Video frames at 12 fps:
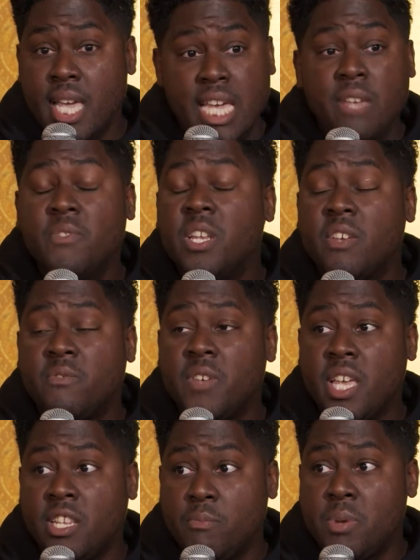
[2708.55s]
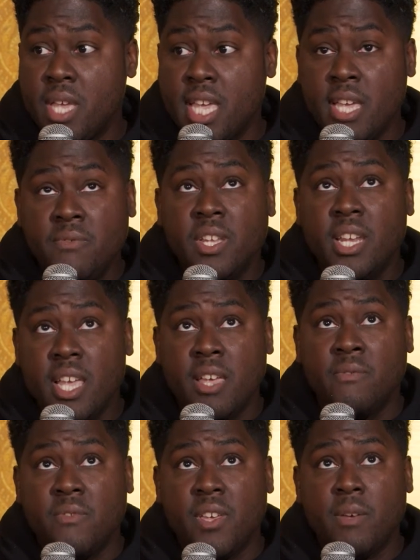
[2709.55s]
Even if it dep- even
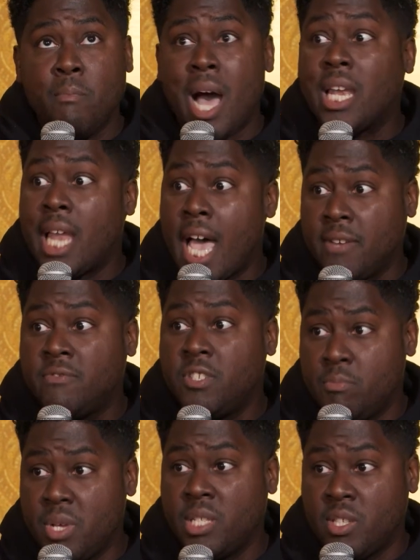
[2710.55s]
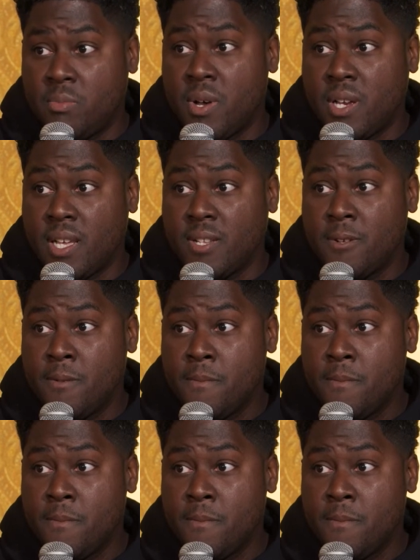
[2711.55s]
if my life depends upon it.